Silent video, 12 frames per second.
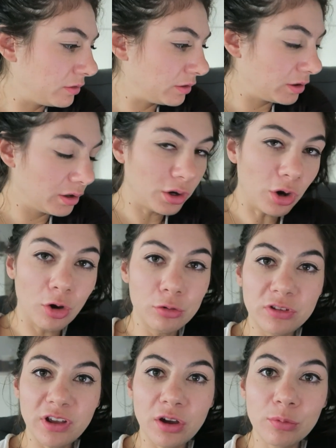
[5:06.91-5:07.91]

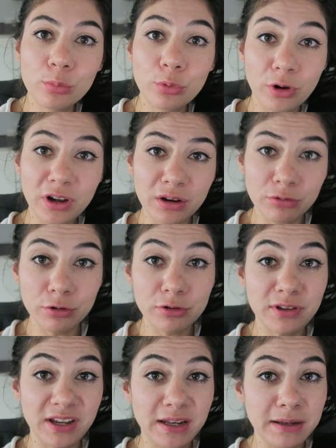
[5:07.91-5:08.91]
hotel morning
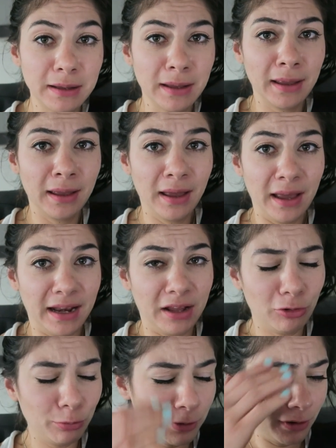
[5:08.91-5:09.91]
routine, and
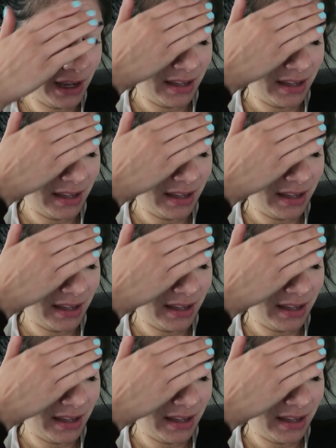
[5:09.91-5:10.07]
I hope you